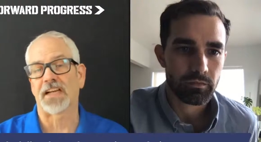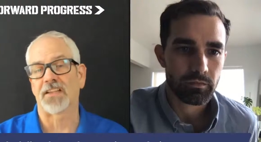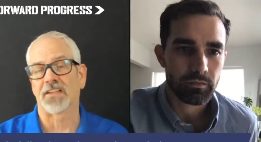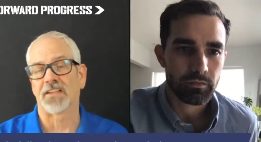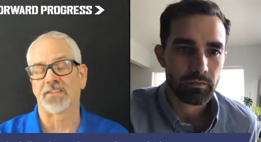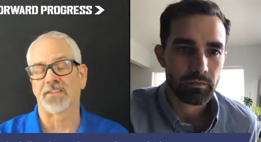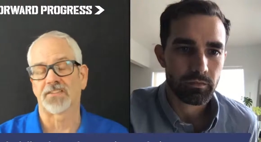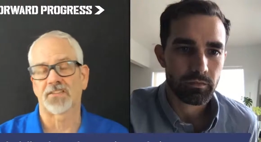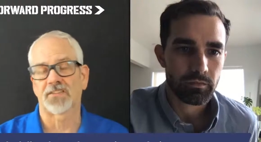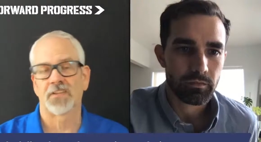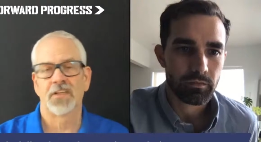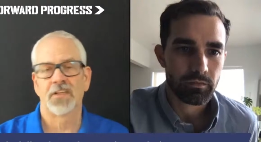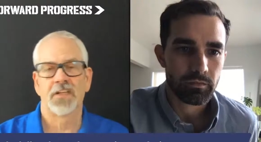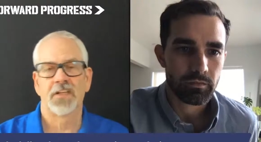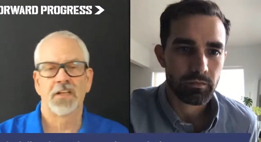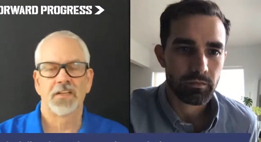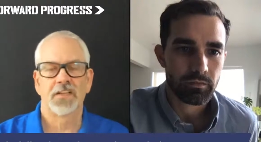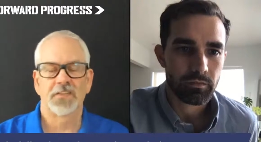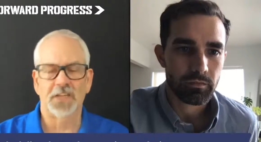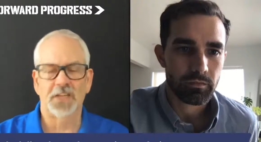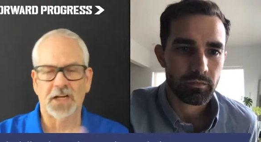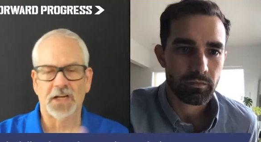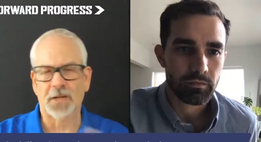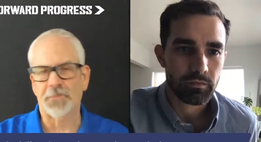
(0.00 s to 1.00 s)
Speaker 1: the
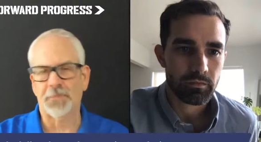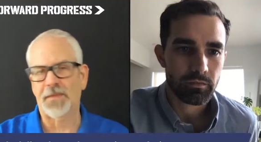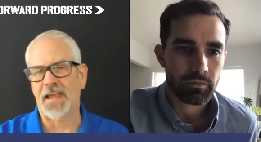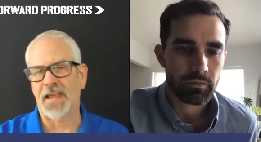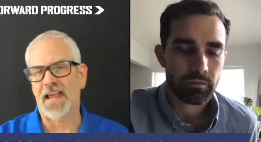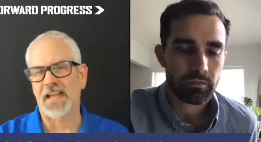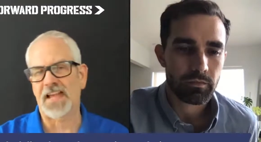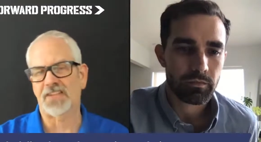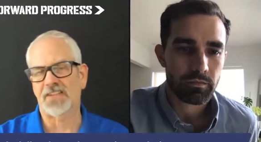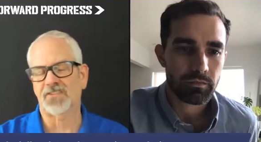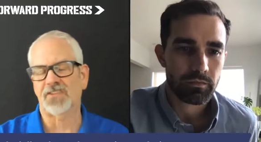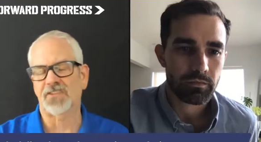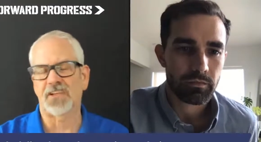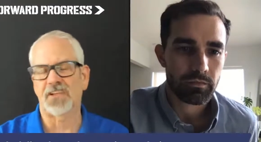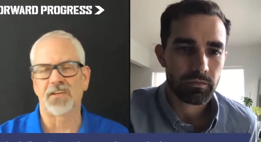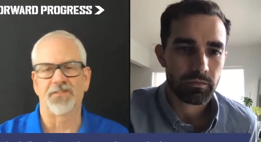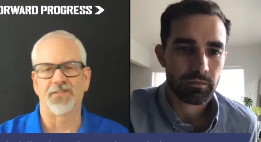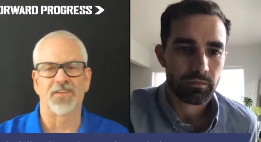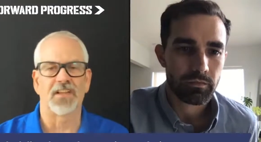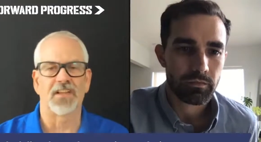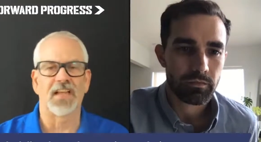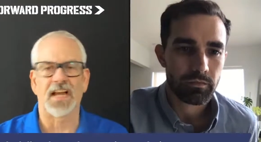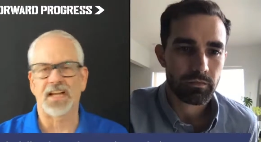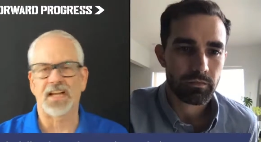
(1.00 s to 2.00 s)
the capacity and
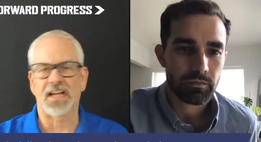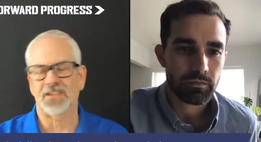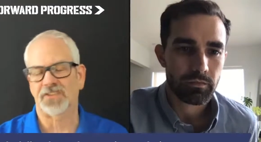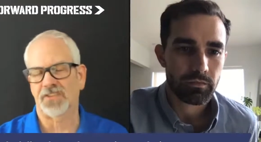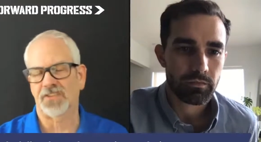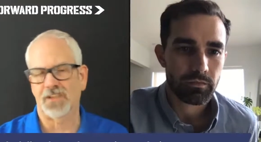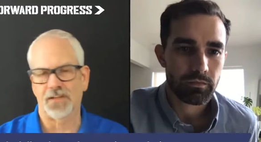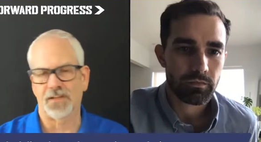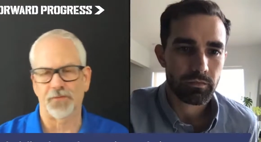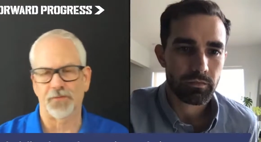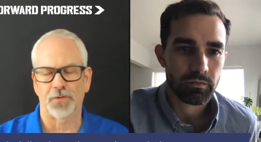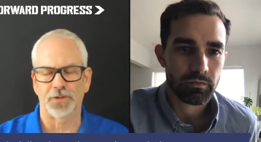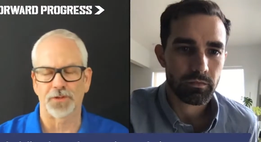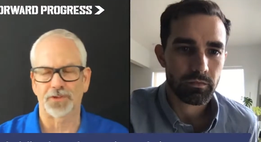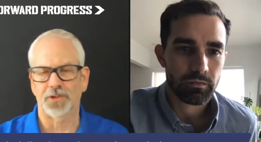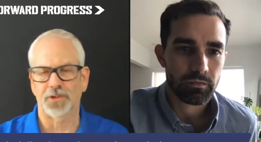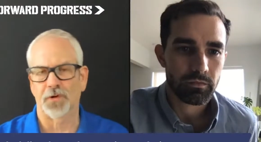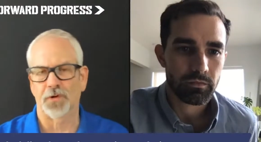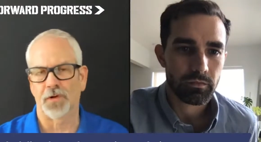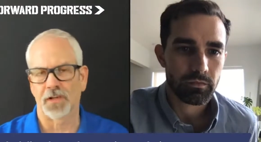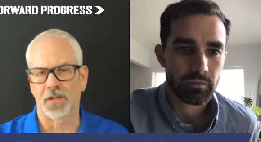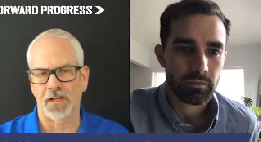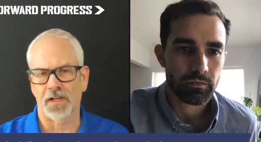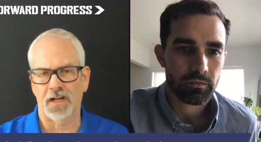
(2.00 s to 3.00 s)
velocity of what's
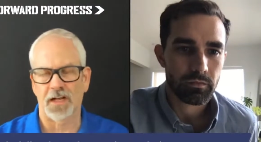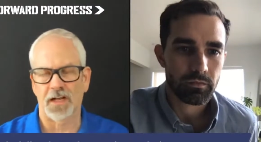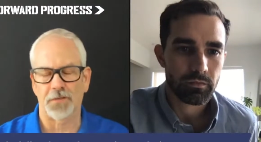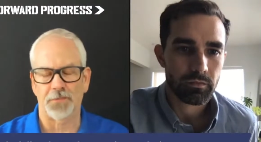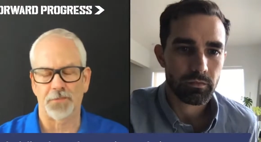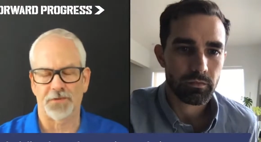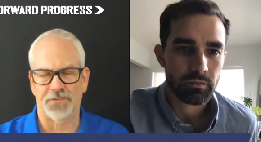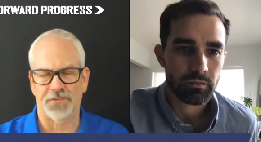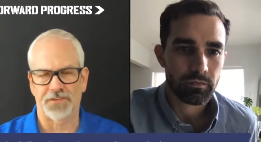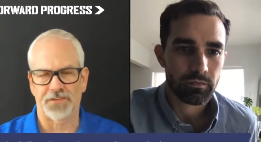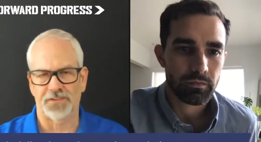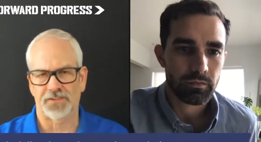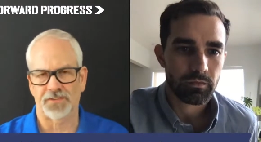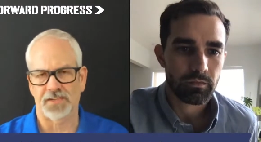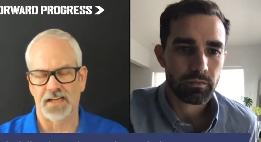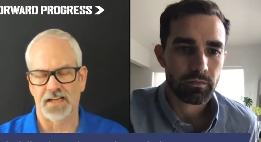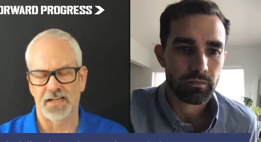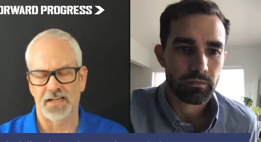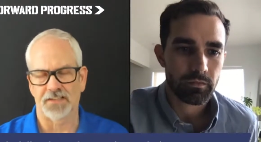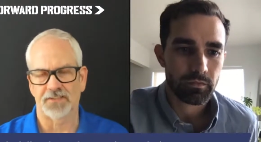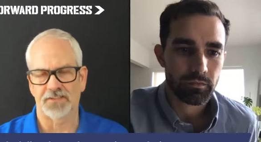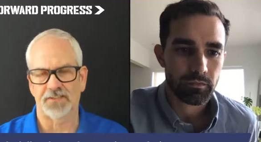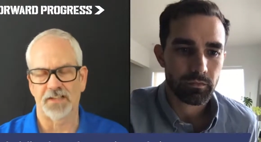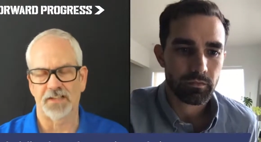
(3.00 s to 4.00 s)
going on with this
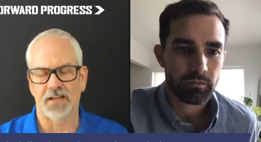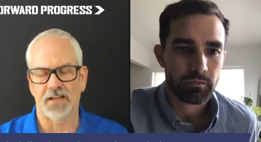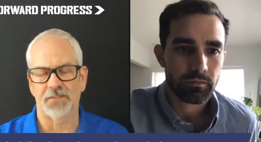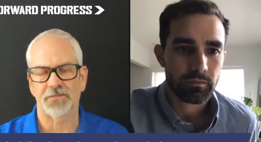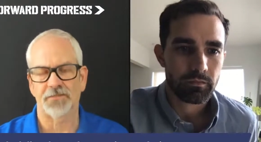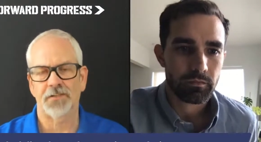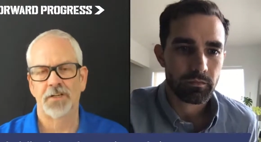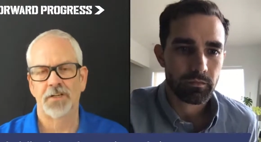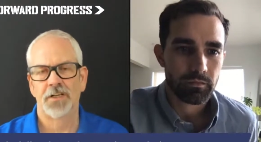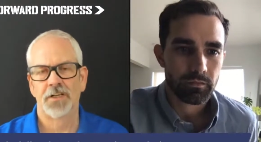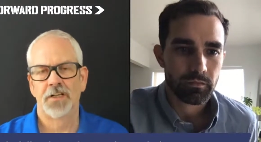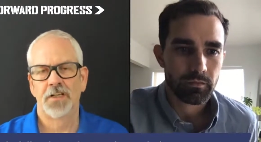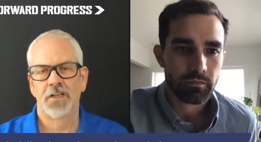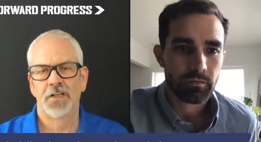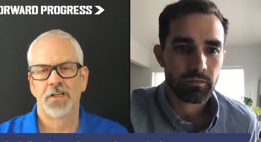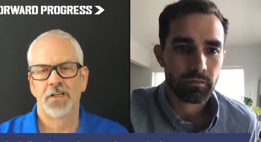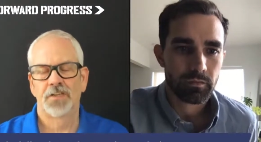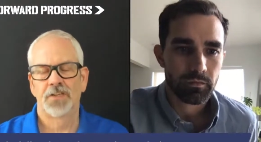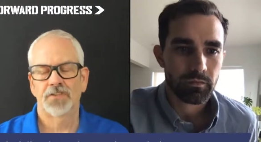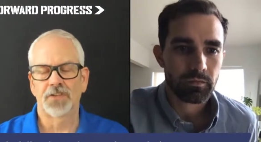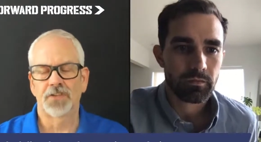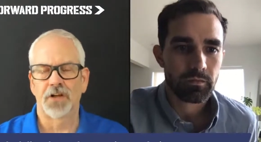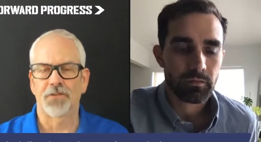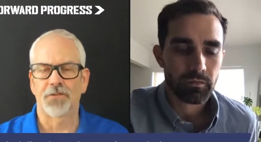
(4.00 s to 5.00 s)
kind of stuff.
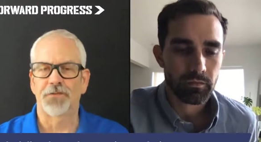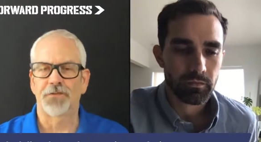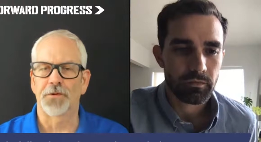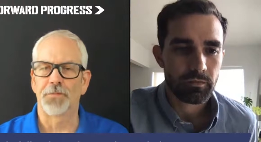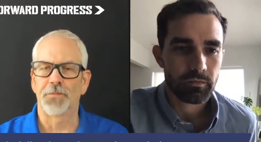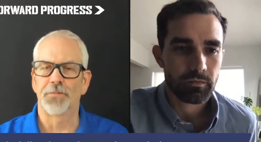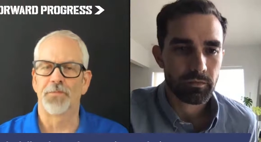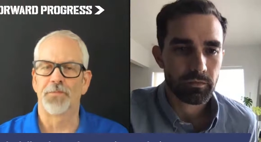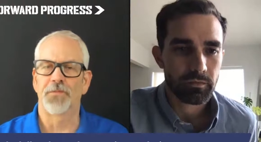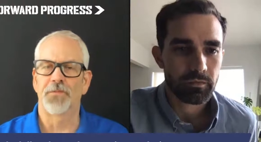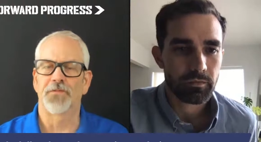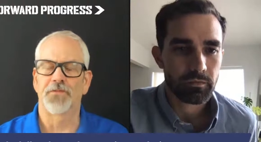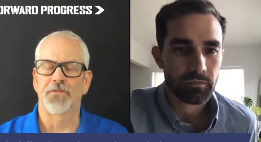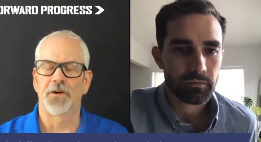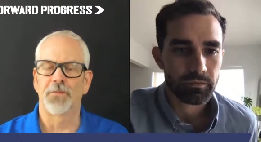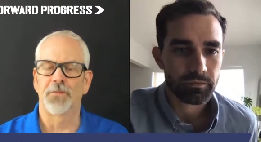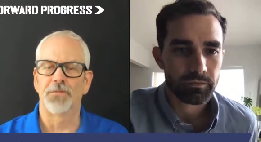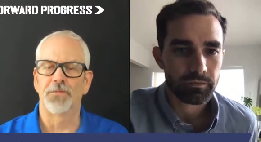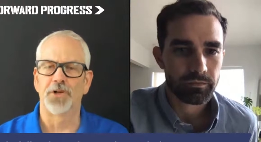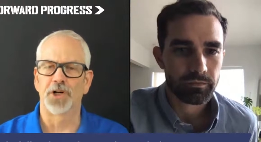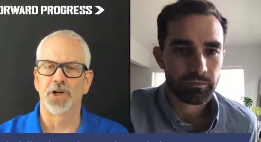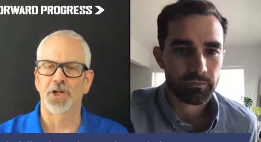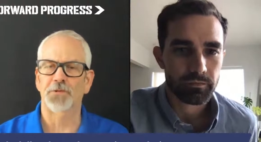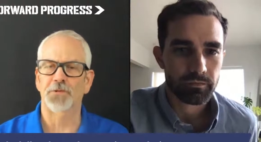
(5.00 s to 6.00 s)
So from
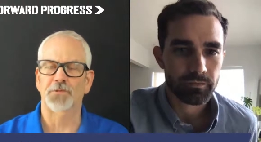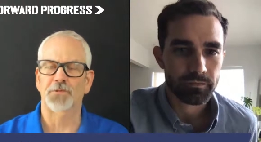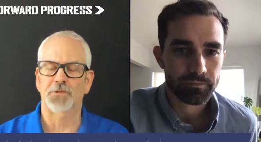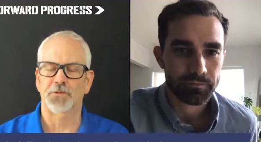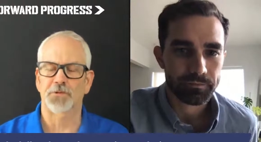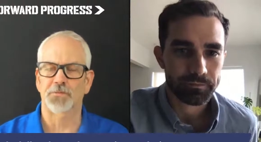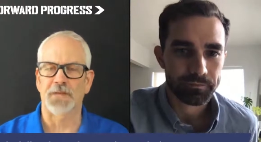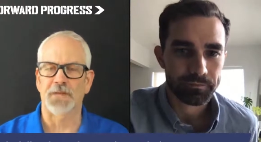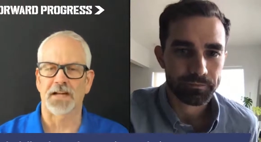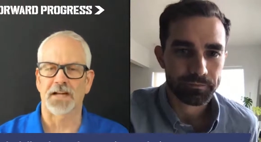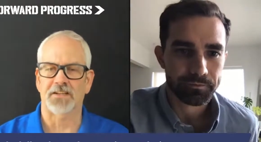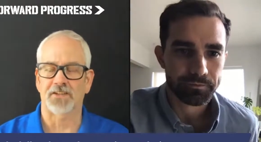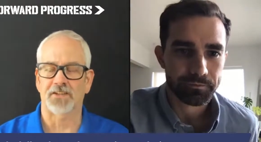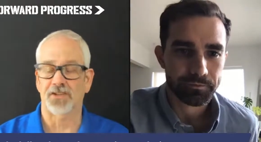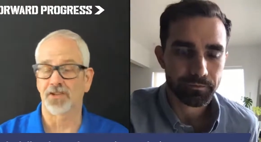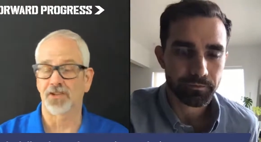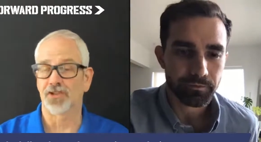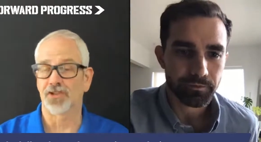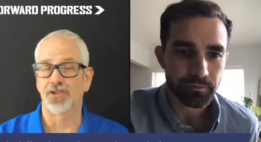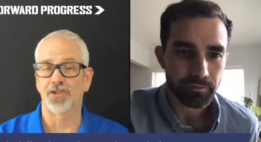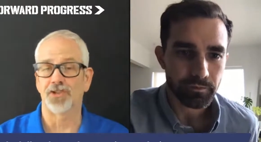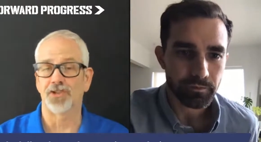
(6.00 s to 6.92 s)
from your perspective, because you